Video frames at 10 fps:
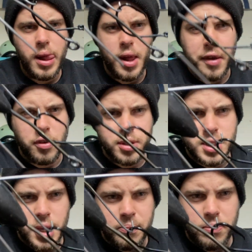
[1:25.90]
I've
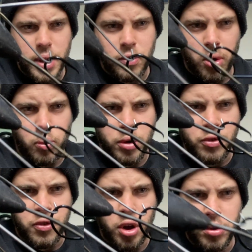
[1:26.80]
got one
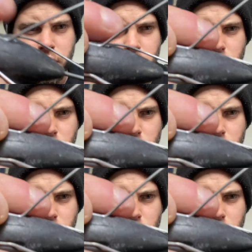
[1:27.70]
folded